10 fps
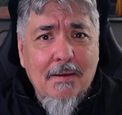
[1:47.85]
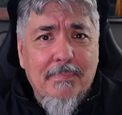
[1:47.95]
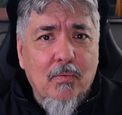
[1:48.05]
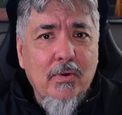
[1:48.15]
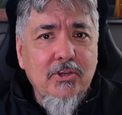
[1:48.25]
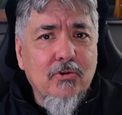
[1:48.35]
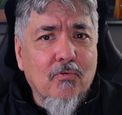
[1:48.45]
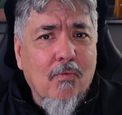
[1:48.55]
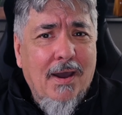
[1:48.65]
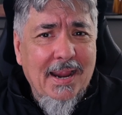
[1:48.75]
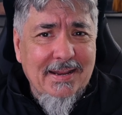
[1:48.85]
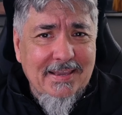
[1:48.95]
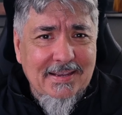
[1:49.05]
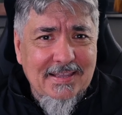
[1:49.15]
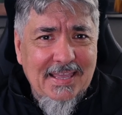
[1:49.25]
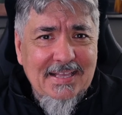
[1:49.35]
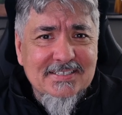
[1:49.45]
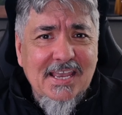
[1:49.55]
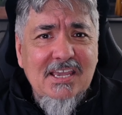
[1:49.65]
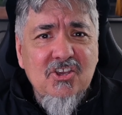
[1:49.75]
But when you're riding, it's
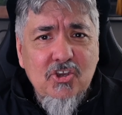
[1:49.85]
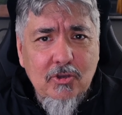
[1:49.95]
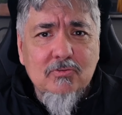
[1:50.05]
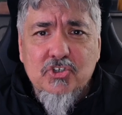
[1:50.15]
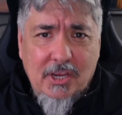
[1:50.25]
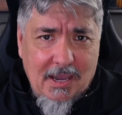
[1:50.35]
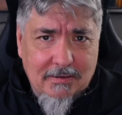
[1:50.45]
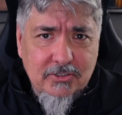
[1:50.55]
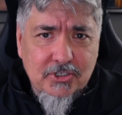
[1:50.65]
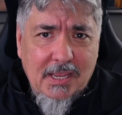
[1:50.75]
a huge challenge.